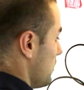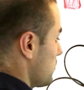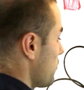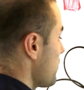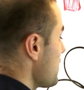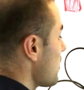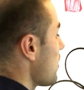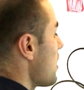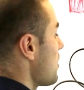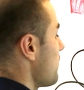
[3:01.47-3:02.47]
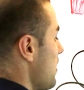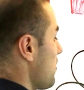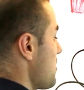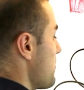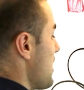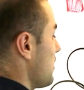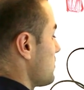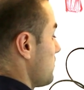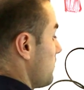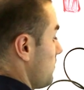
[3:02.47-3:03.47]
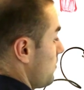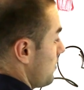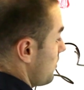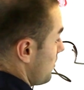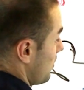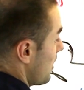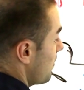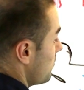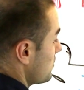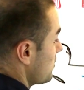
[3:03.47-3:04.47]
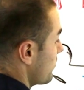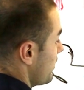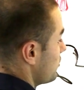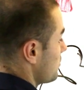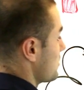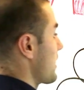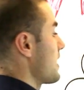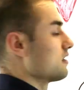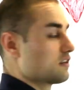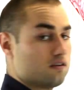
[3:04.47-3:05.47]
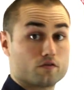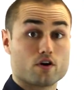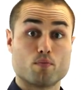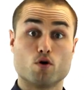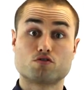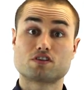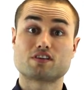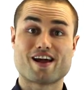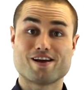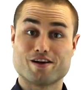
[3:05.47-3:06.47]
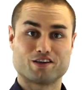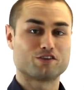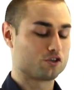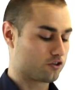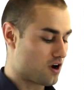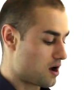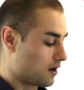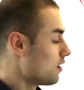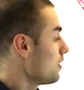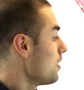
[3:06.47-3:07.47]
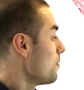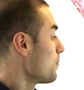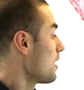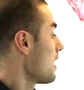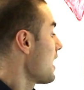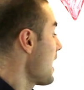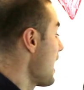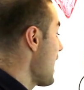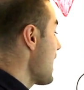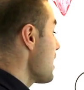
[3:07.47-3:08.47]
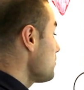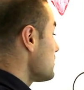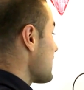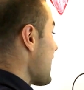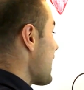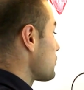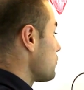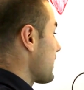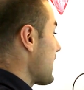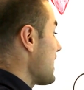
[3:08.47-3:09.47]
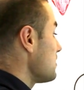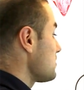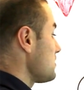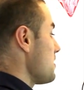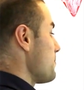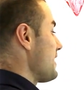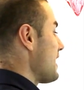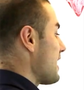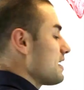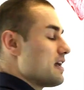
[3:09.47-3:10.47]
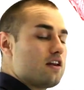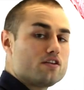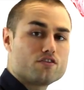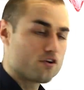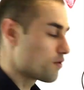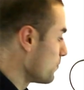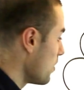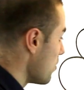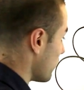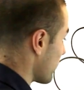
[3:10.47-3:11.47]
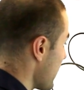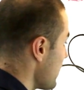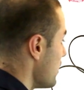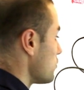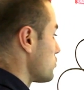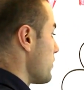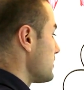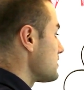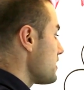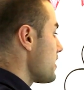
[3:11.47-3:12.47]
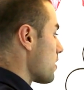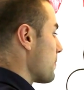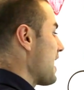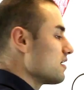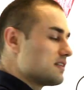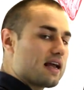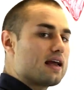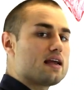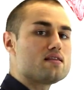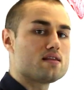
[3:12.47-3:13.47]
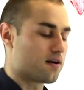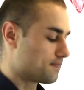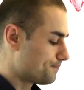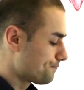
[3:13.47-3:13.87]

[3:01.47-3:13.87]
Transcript: So you need a lot of healthy balance levels and ratios of calcium for your bones to stay nice and strong. But how does the actual calcium get into your bone, right? So it's in here, but how does it get in there?